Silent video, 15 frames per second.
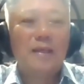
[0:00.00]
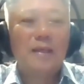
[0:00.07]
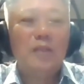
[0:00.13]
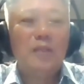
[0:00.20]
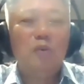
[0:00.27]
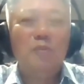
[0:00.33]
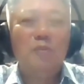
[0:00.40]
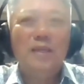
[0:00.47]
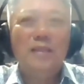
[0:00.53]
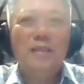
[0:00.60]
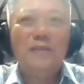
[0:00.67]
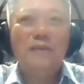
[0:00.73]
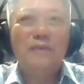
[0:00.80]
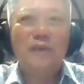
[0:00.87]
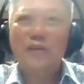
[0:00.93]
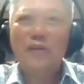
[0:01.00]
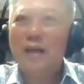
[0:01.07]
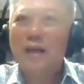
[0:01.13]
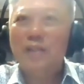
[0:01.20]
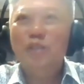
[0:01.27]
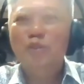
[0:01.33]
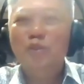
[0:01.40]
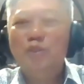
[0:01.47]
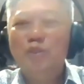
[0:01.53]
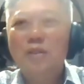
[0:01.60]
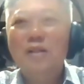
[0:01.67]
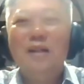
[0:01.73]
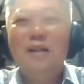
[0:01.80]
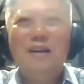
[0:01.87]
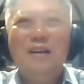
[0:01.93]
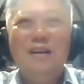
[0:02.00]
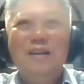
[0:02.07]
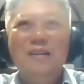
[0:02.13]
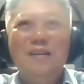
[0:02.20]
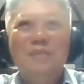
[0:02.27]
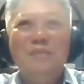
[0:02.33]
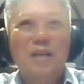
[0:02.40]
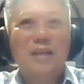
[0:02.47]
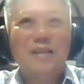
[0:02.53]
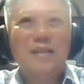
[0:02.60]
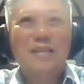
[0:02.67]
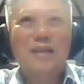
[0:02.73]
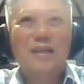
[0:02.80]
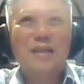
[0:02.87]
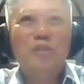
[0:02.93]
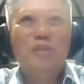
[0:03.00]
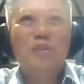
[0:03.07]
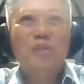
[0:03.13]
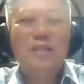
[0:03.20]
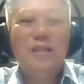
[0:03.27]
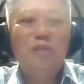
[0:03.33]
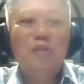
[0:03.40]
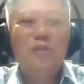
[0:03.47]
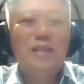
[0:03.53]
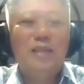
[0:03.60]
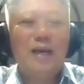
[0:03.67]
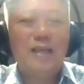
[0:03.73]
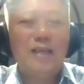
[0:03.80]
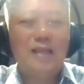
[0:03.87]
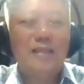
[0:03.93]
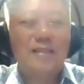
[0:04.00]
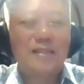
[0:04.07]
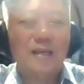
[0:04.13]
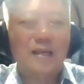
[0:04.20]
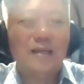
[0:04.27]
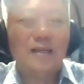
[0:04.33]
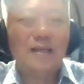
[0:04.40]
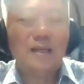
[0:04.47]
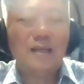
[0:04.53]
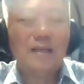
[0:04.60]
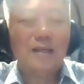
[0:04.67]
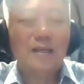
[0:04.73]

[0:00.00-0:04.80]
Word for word: he told me it's very unusual because uh, usually UTI is uh,